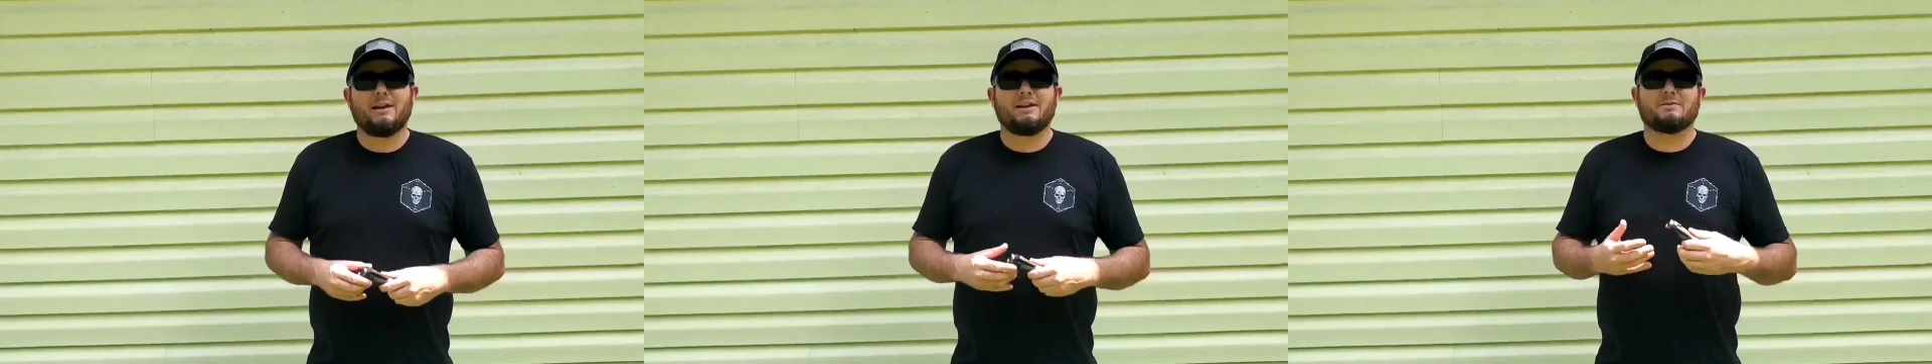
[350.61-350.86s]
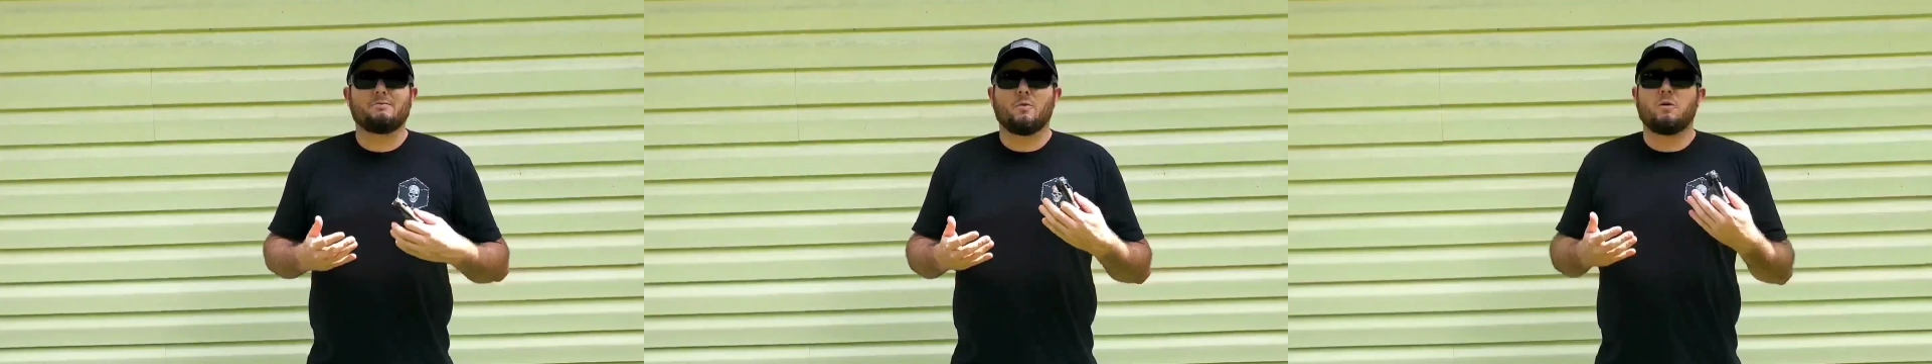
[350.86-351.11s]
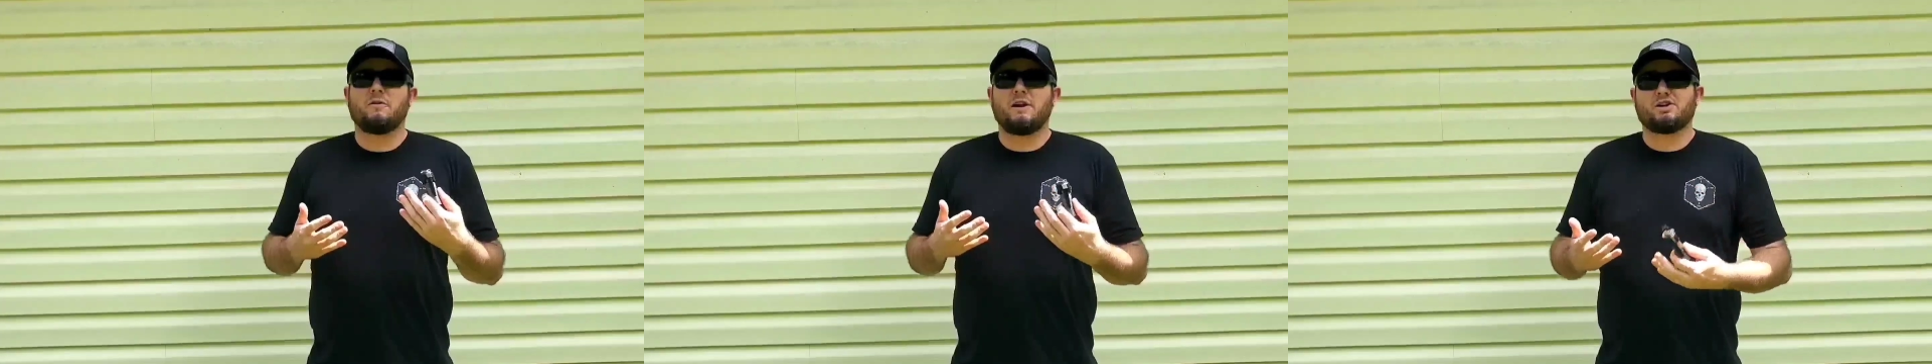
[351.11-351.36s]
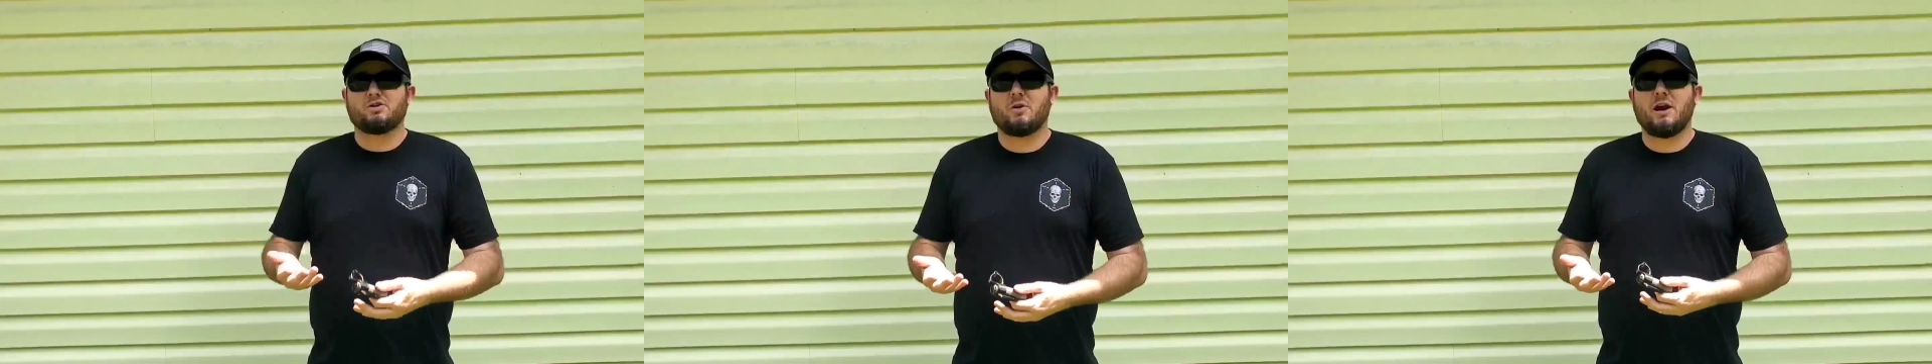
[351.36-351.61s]
it's more of a
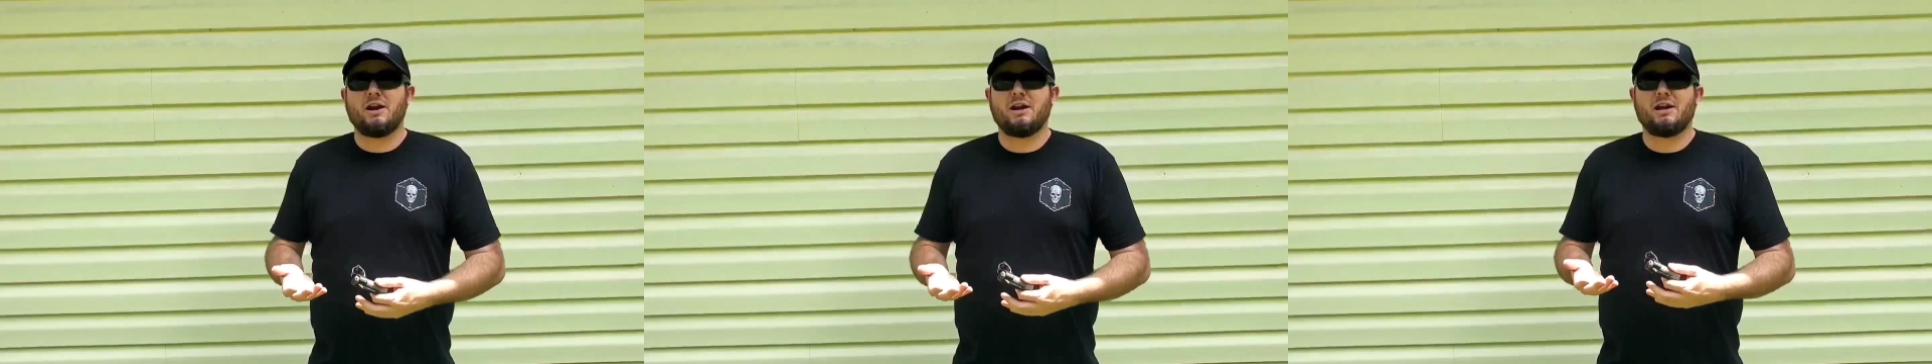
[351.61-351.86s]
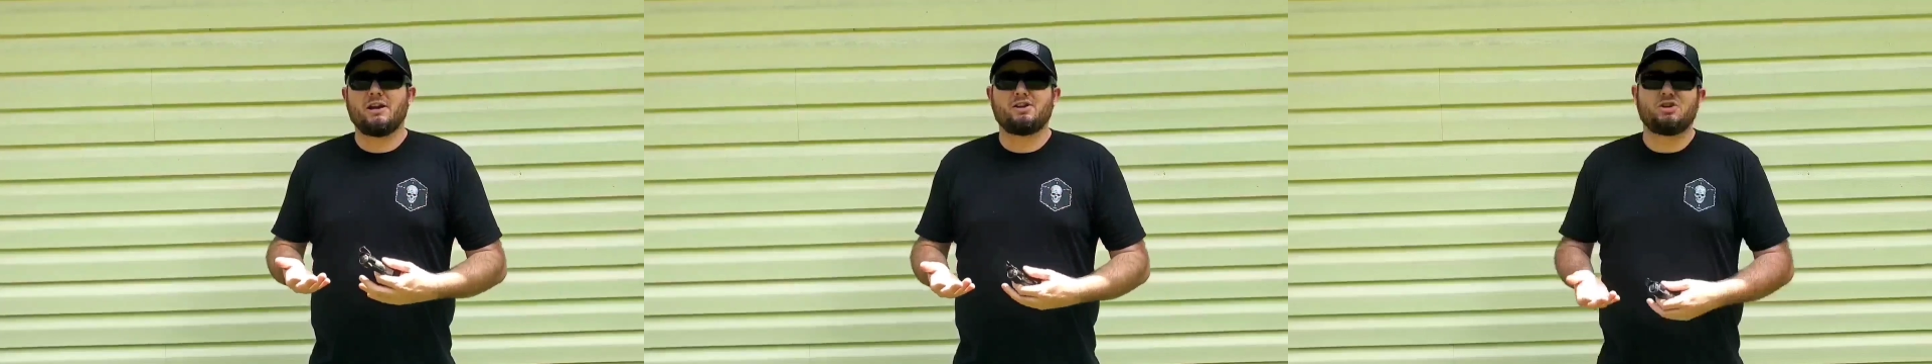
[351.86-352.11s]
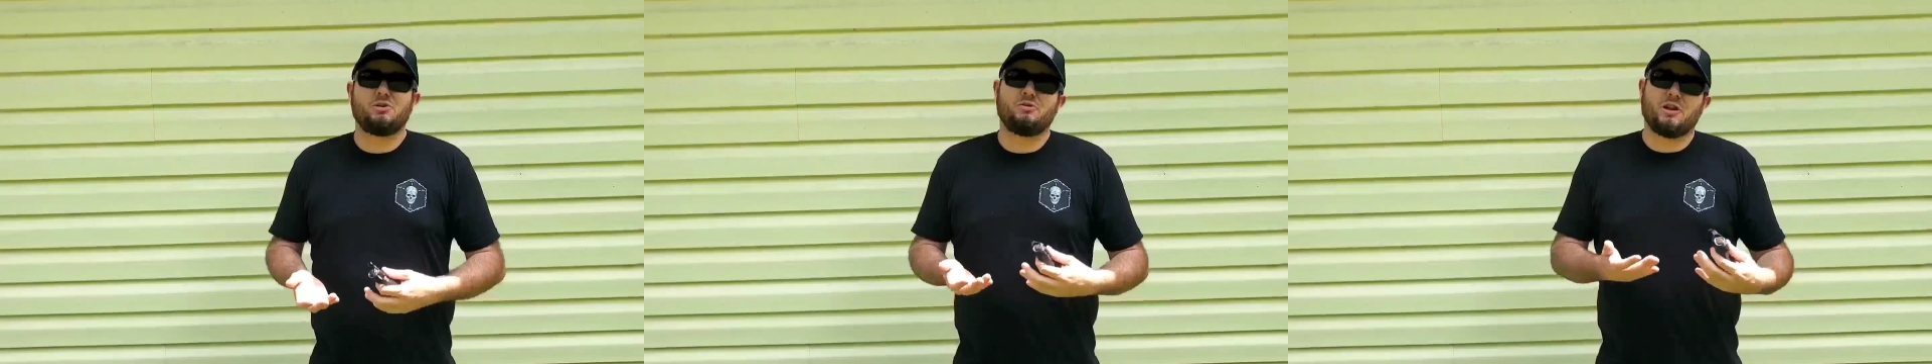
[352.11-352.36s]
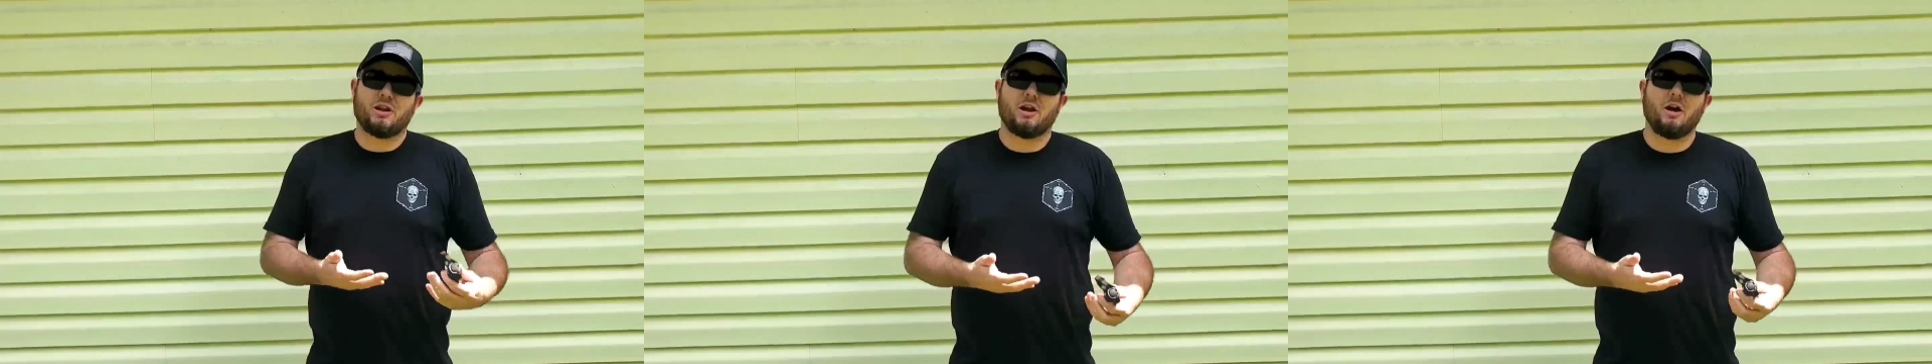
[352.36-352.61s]
training issue
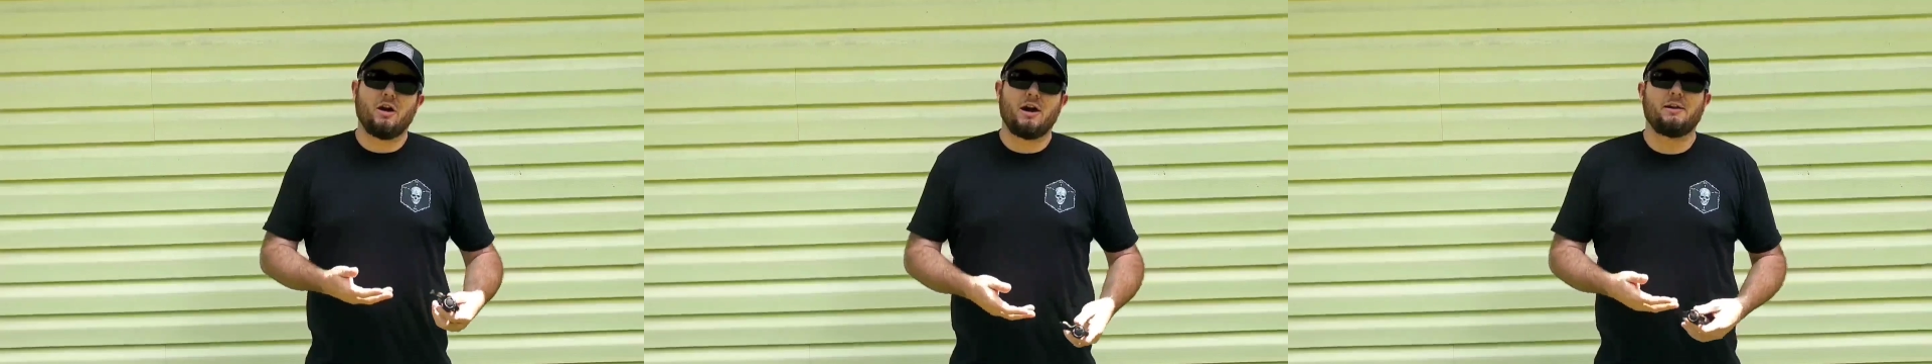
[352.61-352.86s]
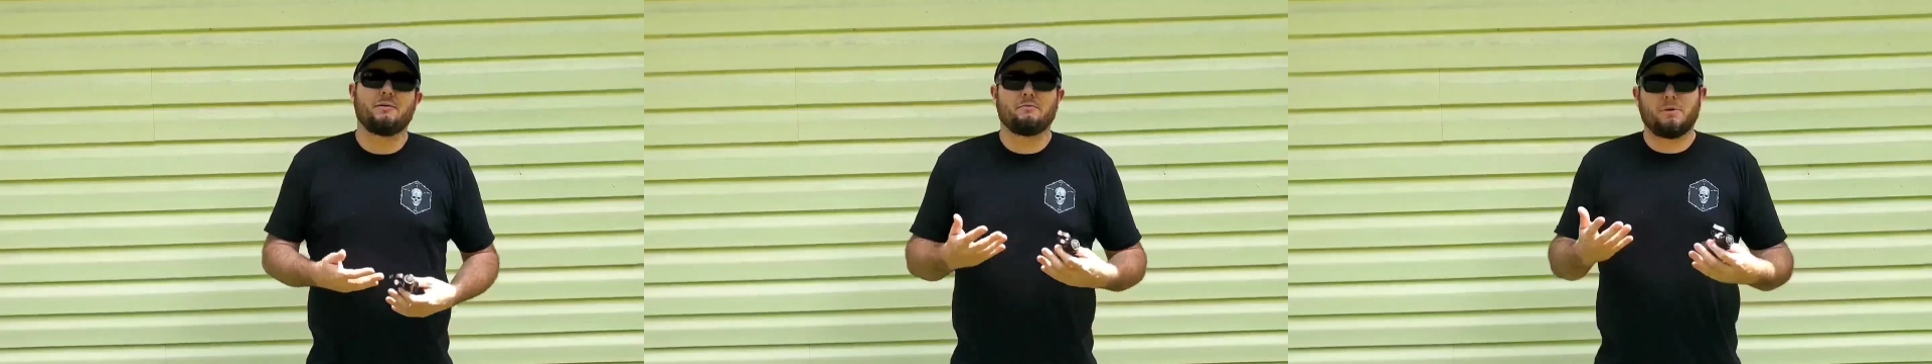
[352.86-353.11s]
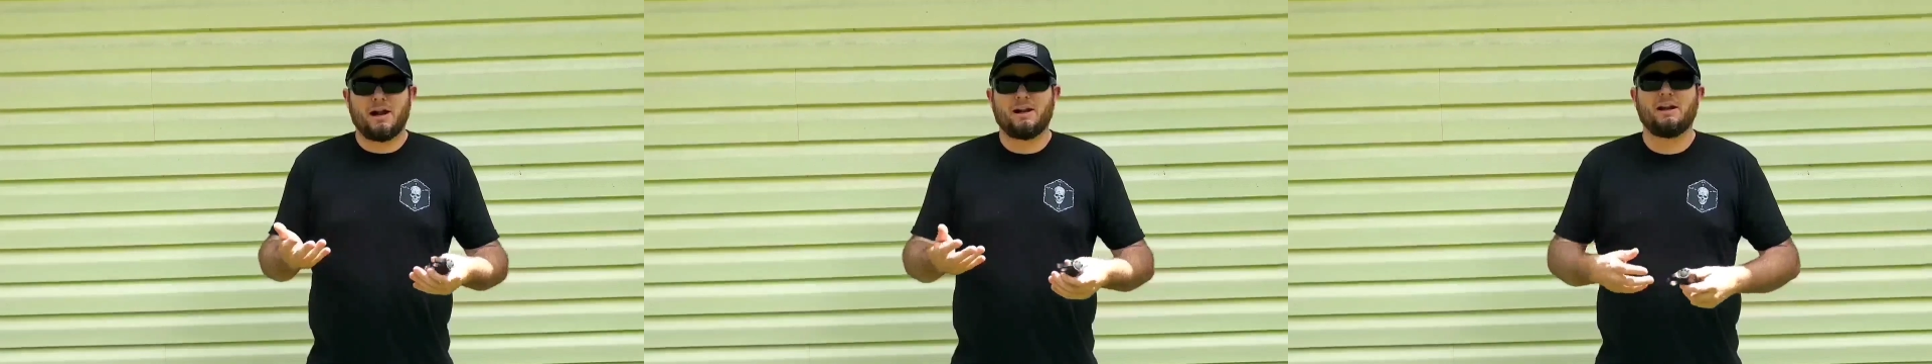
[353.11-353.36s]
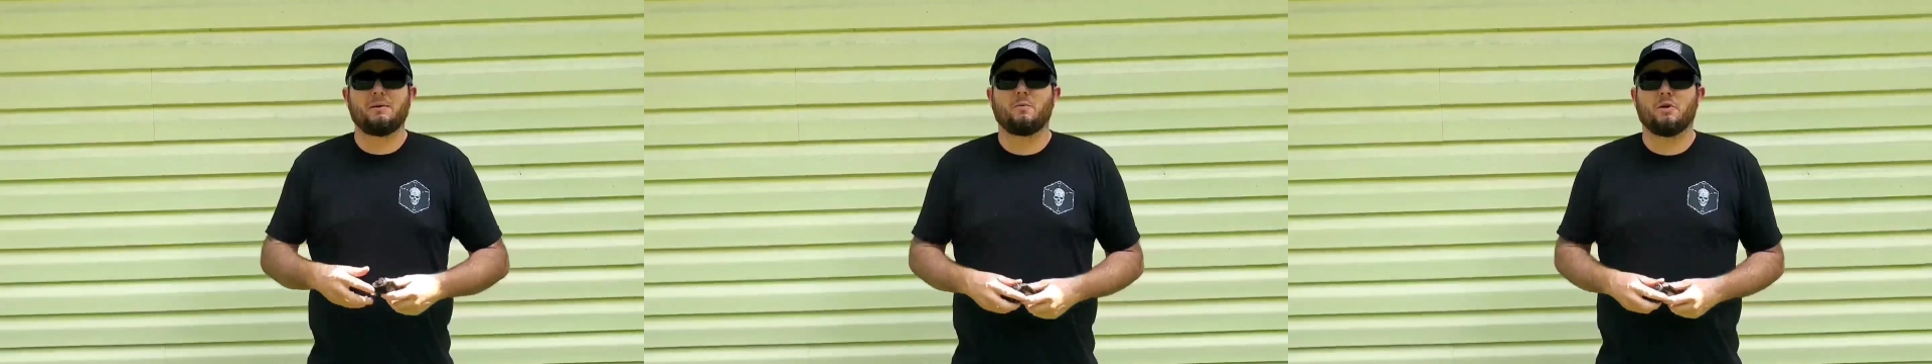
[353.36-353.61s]
than a con, but I
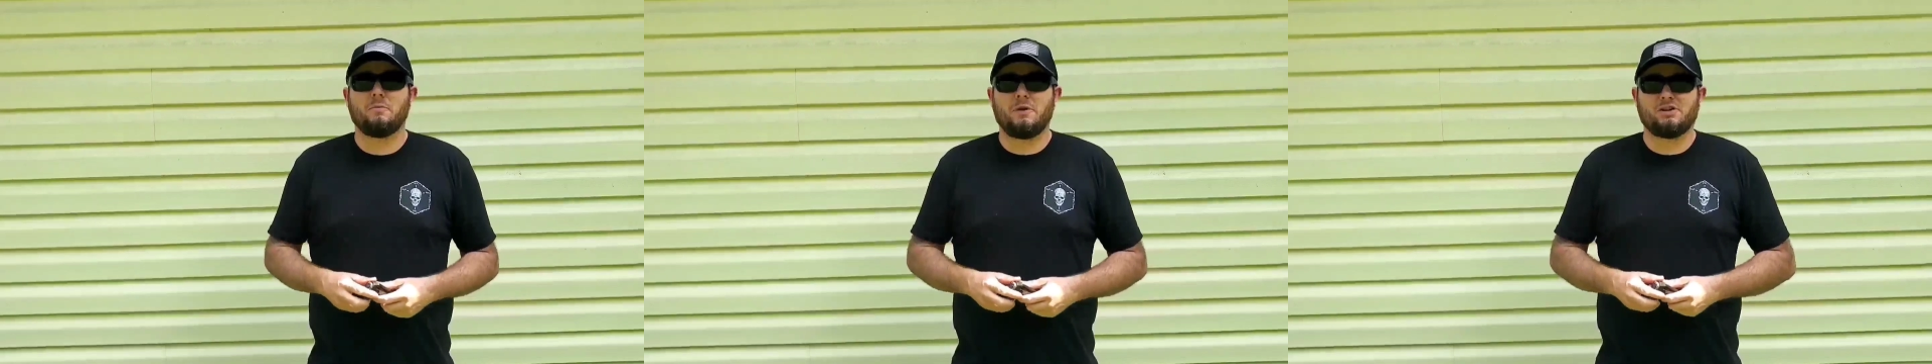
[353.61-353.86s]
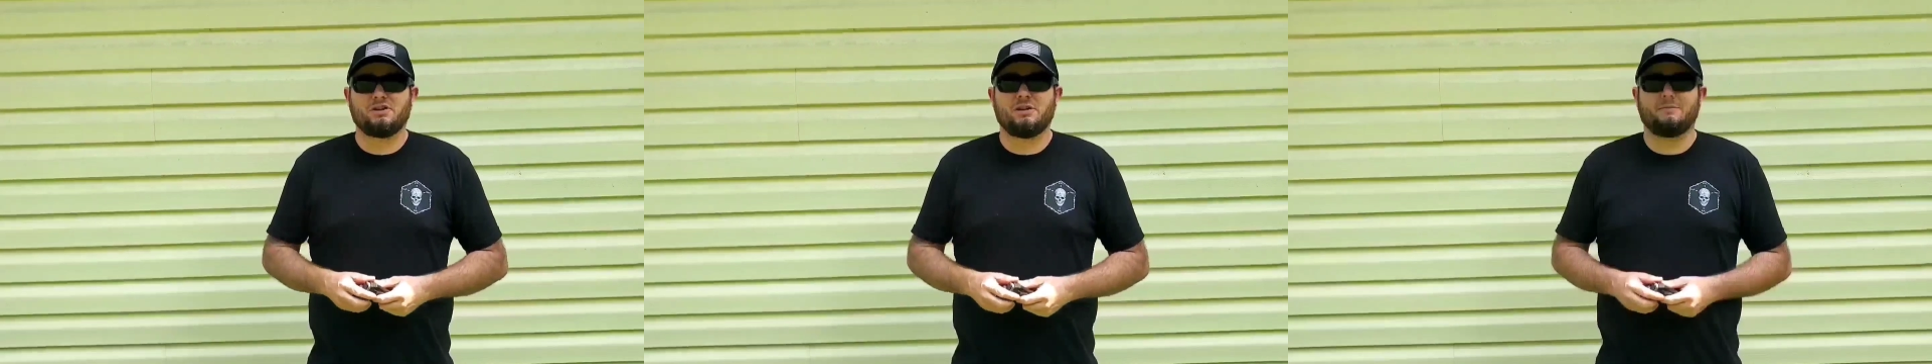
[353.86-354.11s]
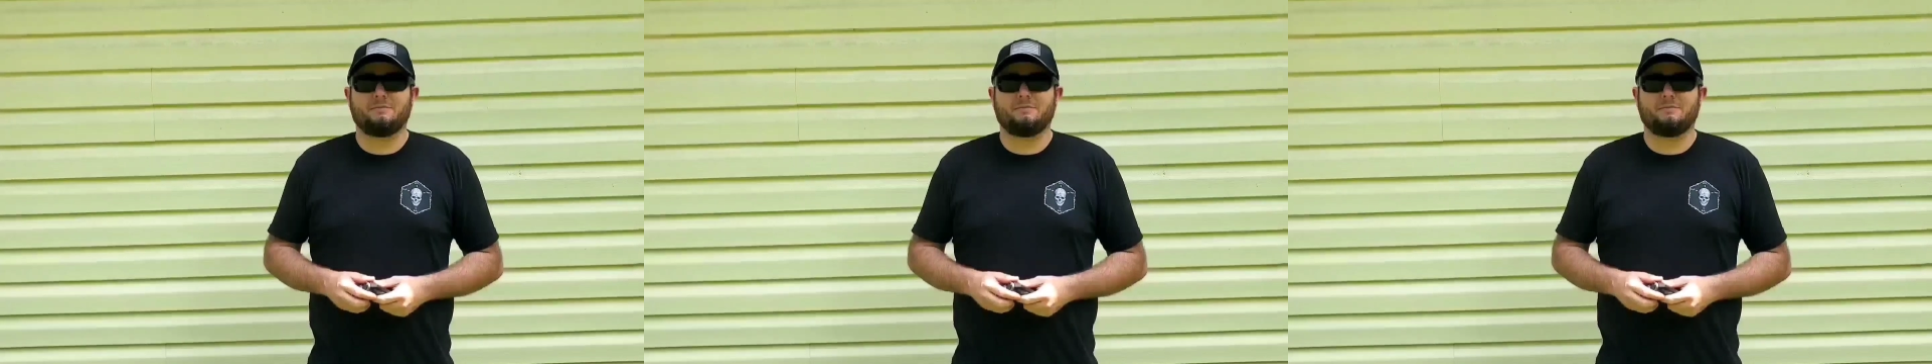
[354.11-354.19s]
did want to mention it.